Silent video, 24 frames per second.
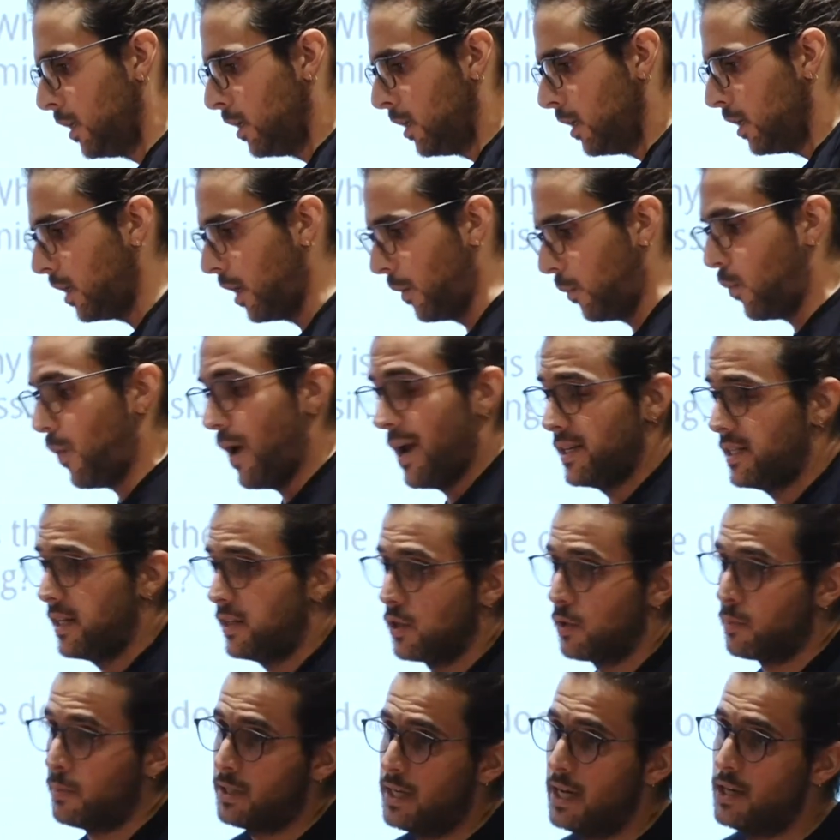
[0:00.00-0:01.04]
why is the
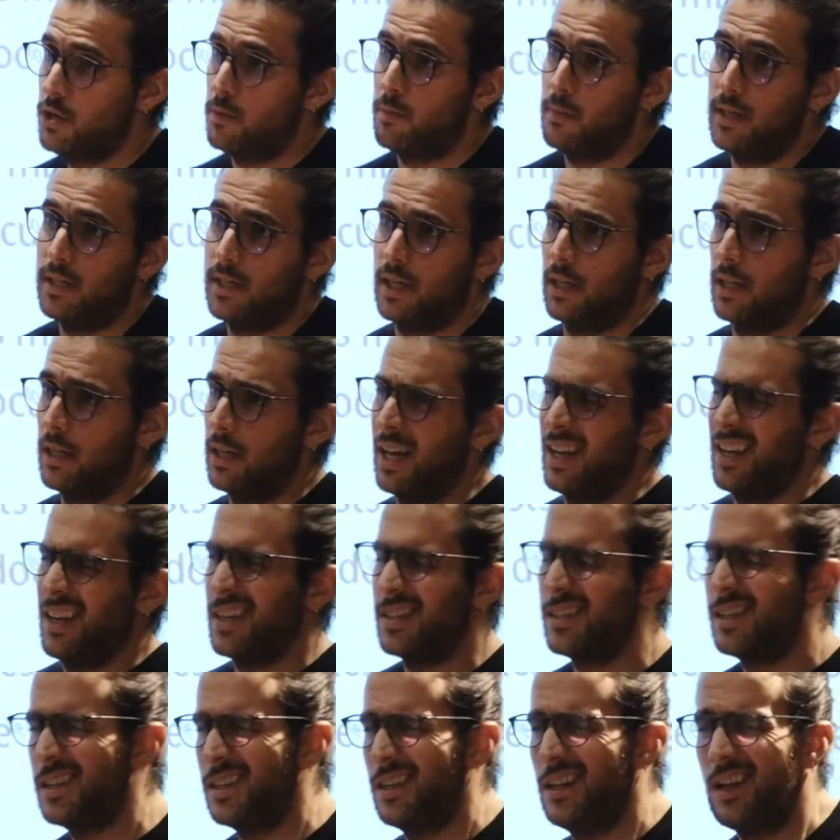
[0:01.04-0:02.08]
documentation missing? Like,
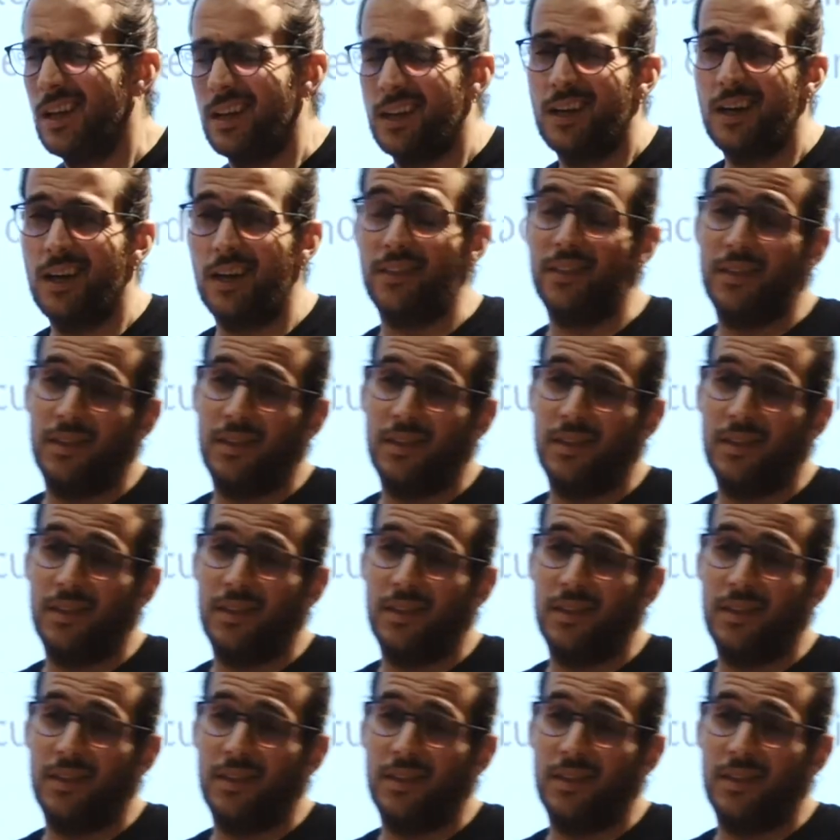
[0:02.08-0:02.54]
is it like,